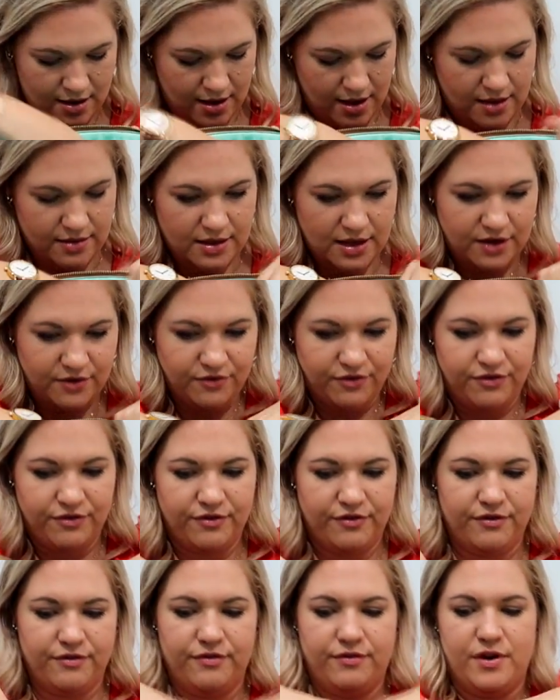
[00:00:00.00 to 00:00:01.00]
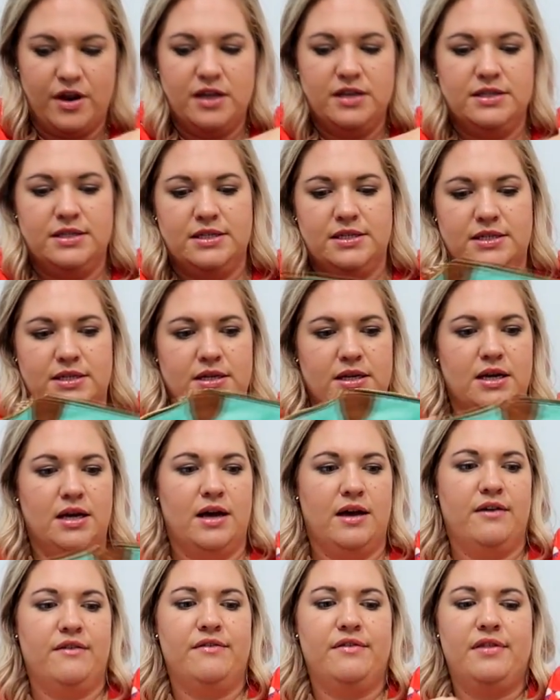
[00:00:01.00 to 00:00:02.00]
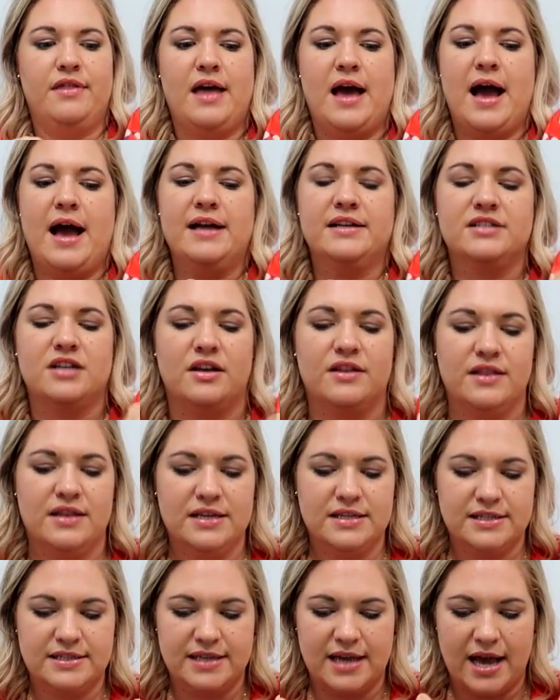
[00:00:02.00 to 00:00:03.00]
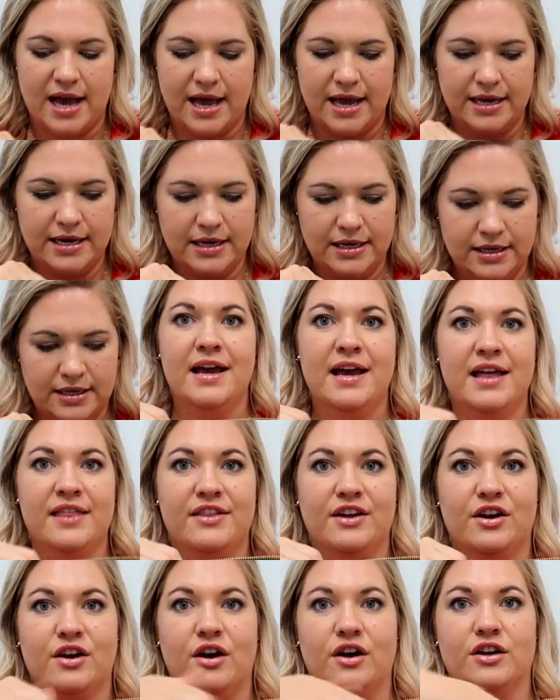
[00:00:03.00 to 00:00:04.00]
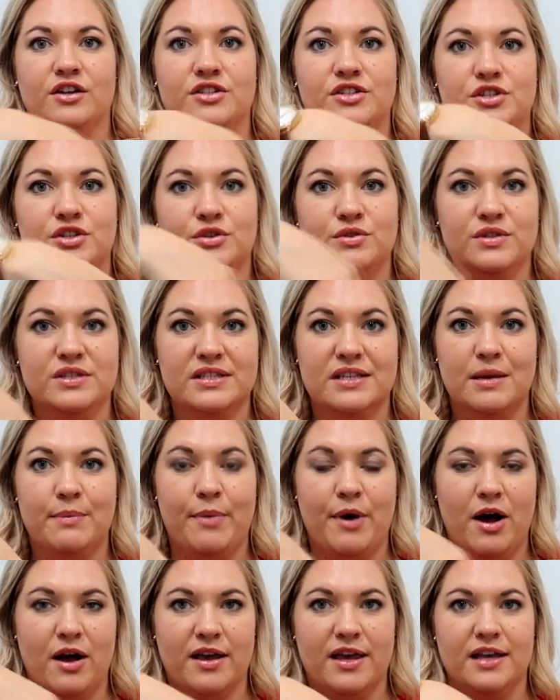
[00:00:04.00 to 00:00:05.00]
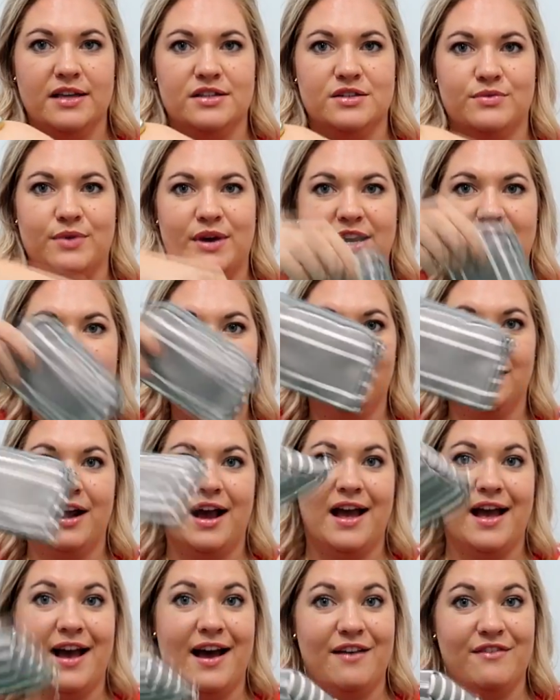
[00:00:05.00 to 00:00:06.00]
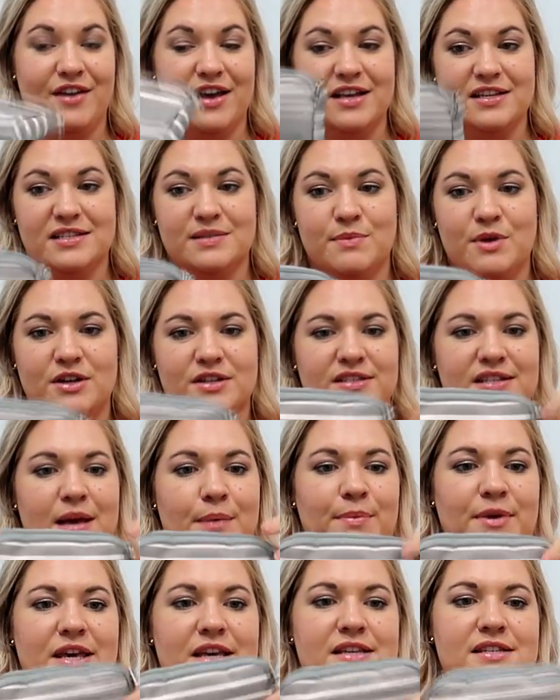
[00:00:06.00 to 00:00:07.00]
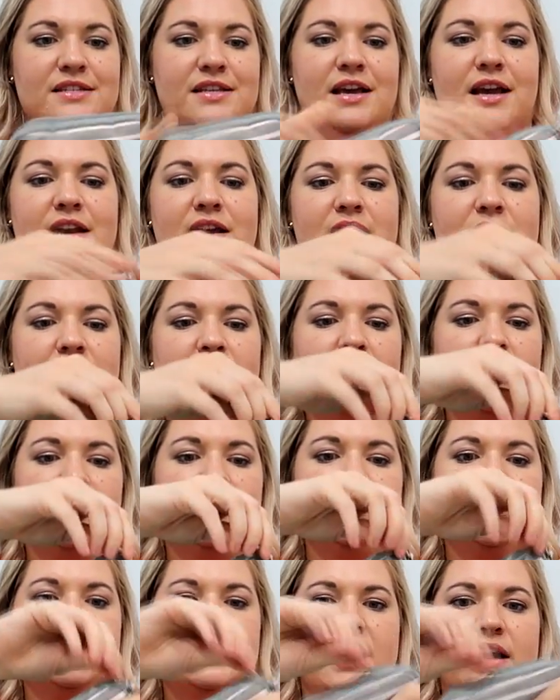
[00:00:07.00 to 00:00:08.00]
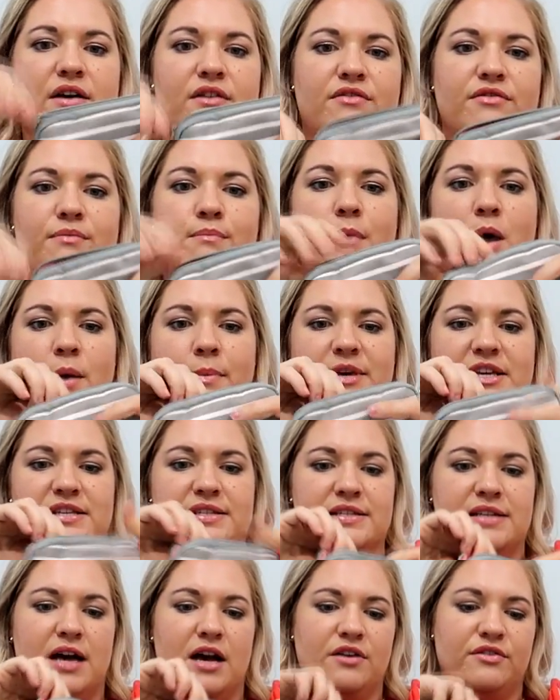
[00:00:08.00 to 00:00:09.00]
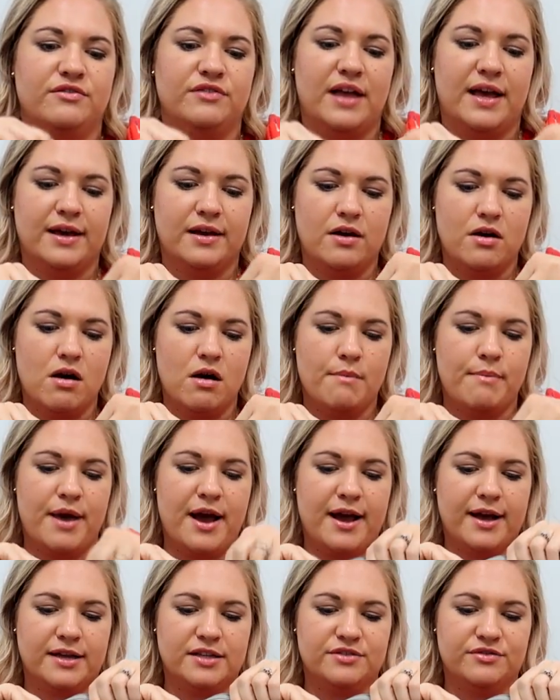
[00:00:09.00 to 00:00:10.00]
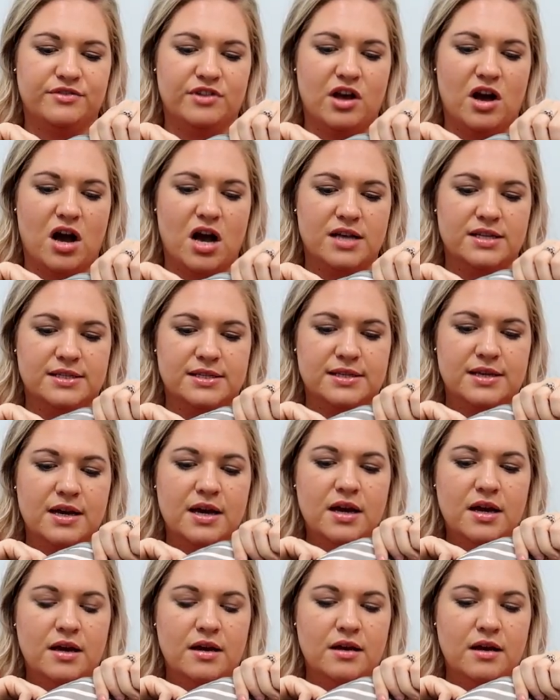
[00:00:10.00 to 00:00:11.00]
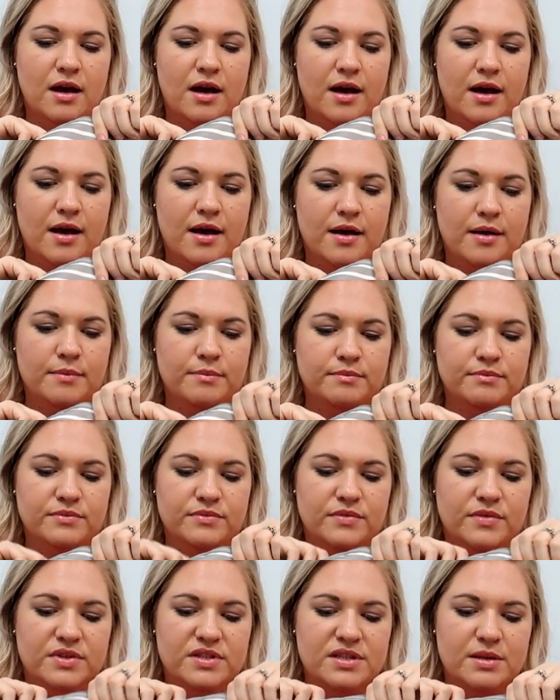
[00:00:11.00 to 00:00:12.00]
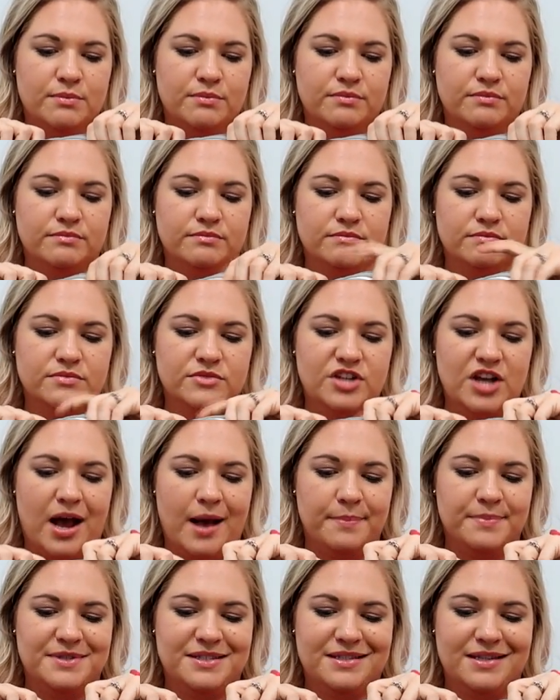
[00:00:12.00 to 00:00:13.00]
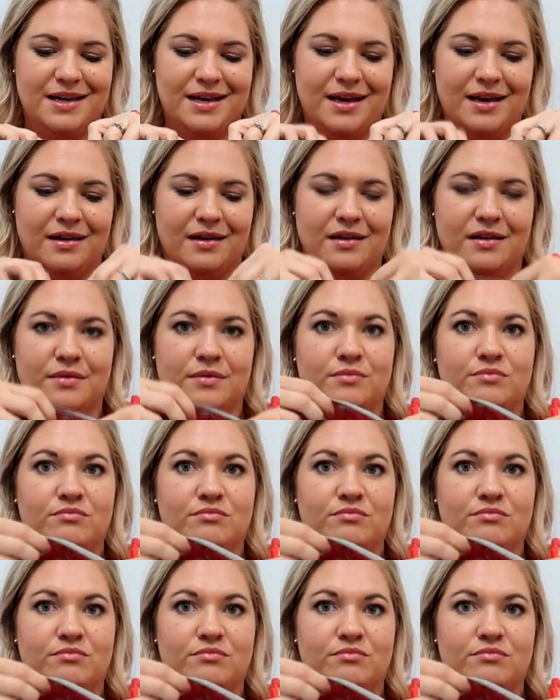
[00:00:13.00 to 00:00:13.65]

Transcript: and then in front of that on this side there are two slip pockets. Right here I have a small set piece, and in here I just have mommy stuff like compact, floss, um, some chapstick,